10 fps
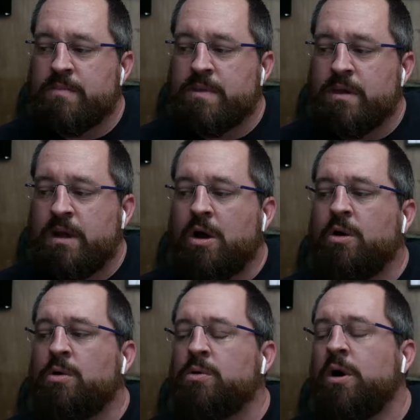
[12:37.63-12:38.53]

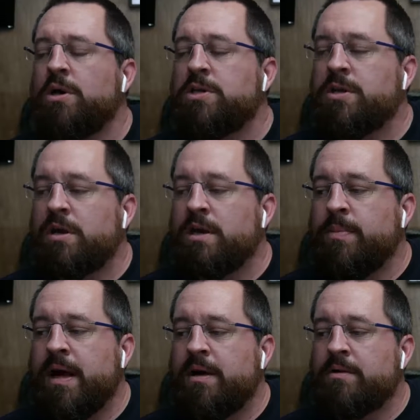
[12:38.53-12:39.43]
you talking
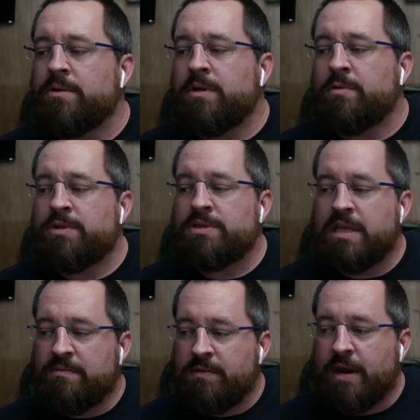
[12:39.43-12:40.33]
about your
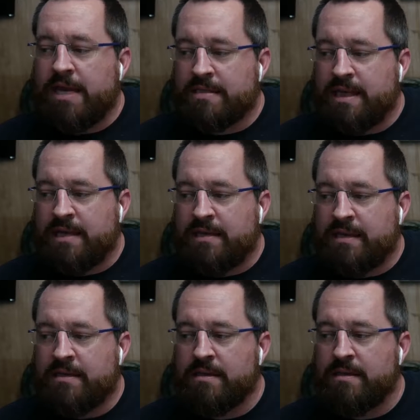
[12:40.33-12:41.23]
receiver
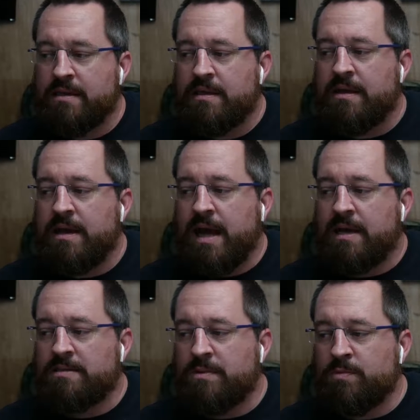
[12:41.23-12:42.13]
antenna?
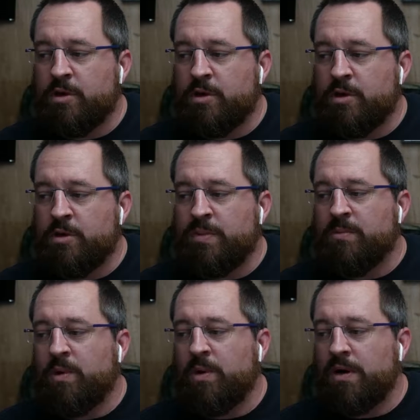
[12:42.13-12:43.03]
Not so, Ruben
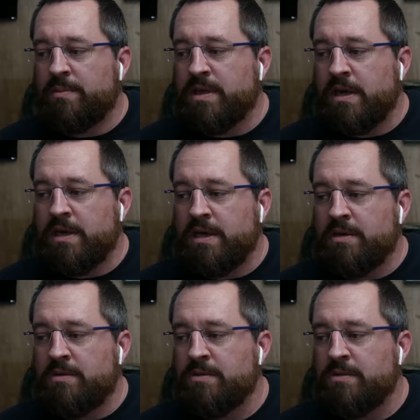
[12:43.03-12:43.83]
Ward. I'm talking to you.